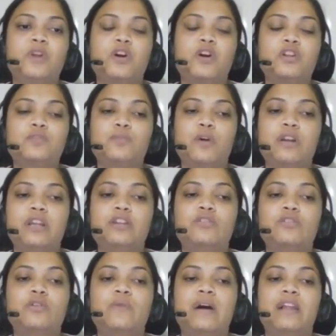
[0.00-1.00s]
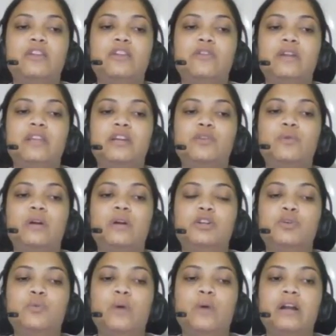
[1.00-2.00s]
corresponding to the value n equal
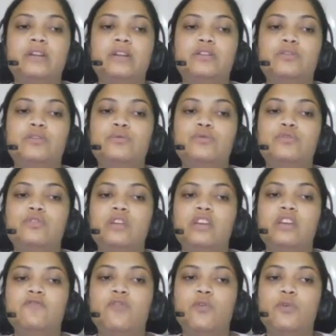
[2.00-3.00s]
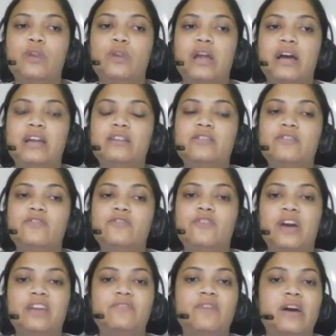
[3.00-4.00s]
to 1, 2, 3, 4, and
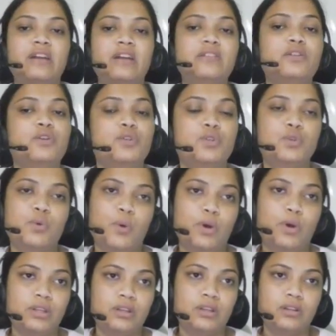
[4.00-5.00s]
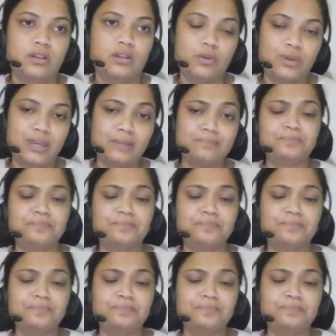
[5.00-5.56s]
5, and so on. Okay,